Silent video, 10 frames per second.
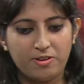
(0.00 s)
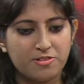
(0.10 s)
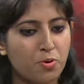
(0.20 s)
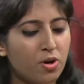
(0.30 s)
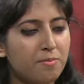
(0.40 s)

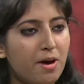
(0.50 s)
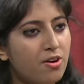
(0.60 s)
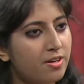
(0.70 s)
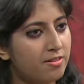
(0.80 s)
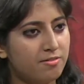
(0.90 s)
spoken
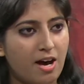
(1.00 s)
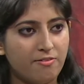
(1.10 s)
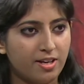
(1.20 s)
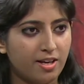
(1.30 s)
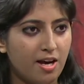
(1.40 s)
about
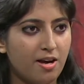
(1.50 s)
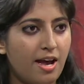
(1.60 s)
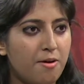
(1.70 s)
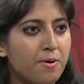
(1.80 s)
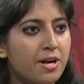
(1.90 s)
Wawrinka,
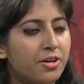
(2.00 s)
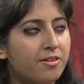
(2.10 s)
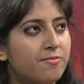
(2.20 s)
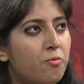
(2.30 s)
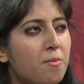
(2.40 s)
but
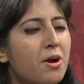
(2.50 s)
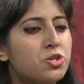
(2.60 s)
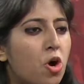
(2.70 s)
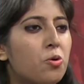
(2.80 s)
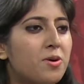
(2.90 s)
what about
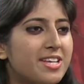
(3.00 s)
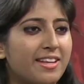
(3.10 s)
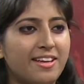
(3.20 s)
Djokovic? I think